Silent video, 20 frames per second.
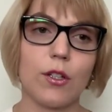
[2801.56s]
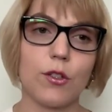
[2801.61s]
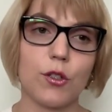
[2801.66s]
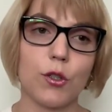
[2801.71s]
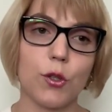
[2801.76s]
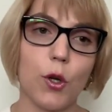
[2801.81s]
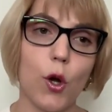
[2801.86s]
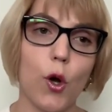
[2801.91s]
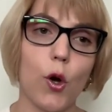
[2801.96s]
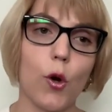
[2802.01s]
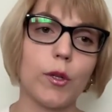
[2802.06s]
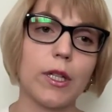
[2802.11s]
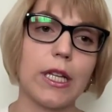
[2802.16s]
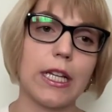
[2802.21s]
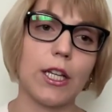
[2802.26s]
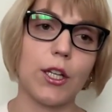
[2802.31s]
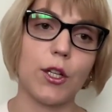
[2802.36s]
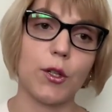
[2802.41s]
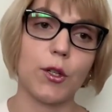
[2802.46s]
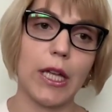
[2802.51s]
to go
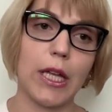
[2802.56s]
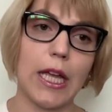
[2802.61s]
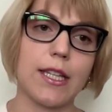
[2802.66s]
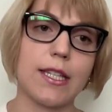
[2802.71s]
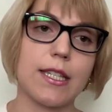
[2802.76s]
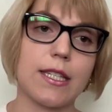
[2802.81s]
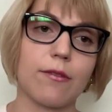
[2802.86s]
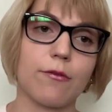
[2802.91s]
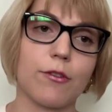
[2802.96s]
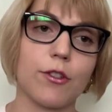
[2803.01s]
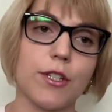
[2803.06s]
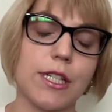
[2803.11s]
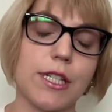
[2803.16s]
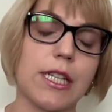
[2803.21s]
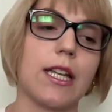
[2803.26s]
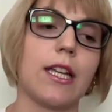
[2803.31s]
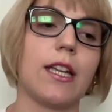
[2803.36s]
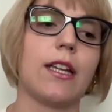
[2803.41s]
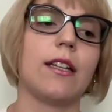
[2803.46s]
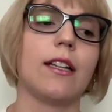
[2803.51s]
that the UK is
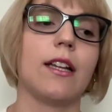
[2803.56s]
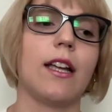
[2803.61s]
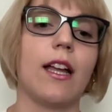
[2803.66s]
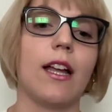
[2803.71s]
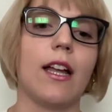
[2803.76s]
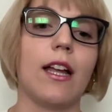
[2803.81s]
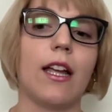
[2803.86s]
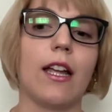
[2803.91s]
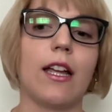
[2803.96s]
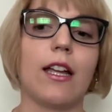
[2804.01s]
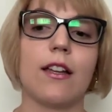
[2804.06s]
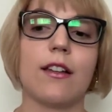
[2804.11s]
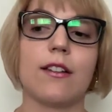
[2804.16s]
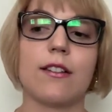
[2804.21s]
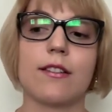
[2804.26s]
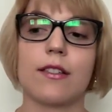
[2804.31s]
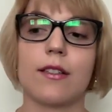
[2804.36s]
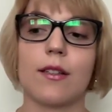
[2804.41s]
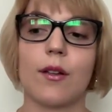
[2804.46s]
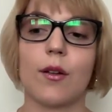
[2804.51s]
foreseeing
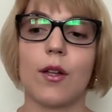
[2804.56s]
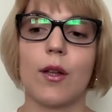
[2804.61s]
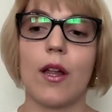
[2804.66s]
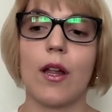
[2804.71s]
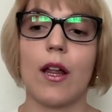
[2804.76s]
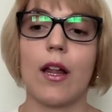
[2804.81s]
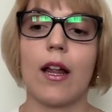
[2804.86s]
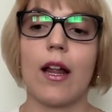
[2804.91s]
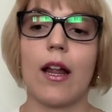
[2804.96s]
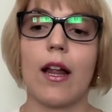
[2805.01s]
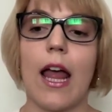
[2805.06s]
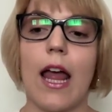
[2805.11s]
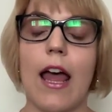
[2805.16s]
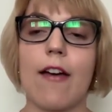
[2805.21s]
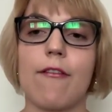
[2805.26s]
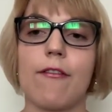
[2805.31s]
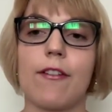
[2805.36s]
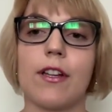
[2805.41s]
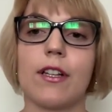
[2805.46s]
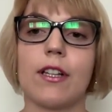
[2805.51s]
is
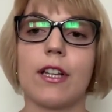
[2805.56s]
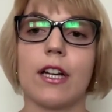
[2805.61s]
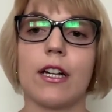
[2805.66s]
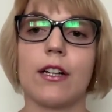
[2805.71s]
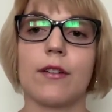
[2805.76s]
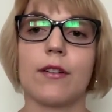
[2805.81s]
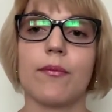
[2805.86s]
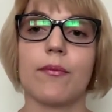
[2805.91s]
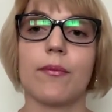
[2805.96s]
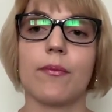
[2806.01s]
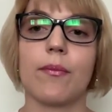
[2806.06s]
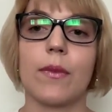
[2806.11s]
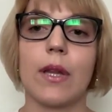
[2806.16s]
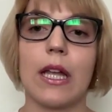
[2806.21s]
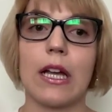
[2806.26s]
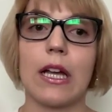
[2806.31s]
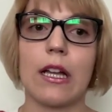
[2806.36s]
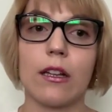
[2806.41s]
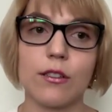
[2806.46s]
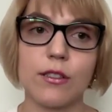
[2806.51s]
having
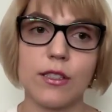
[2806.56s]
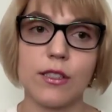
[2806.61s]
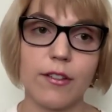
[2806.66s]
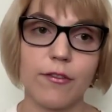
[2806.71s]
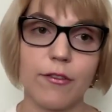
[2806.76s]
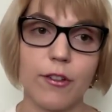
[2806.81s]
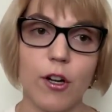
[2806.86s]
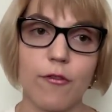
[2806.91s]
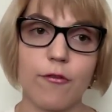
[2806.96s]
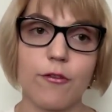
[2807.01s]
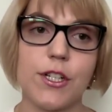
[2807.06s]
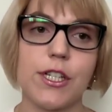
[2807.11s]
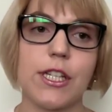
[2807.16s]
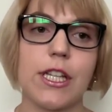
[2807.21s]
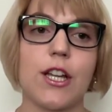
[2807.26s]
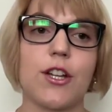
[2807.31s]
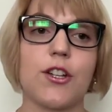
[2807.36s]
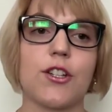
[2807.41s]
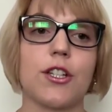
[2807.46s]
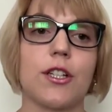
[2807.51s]
inclusive
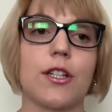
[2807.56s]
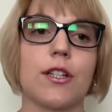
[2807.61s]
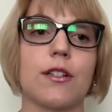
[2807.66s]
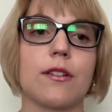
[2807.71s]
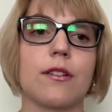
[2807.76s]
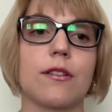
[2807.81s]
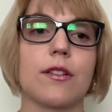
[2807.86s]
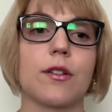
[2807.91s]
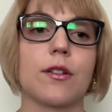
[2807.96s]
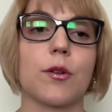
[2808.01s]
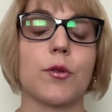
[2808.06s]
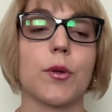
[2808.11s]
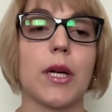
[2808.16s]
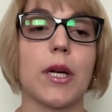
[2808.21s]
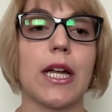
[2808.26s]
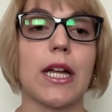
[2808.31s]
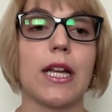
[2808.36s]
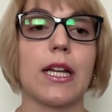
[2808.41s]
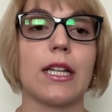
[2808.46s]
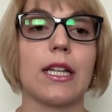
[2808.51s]
conversations,
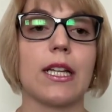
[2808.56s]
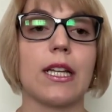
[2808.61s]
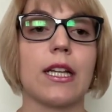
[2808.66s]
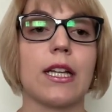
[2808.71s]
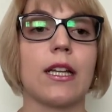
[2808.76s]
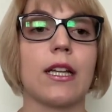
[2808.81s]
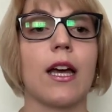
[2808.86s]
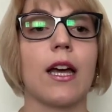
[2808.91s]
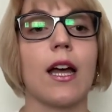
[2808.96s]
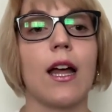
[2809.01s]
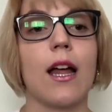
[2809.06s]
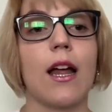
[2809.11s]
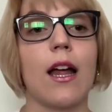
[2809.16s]
creating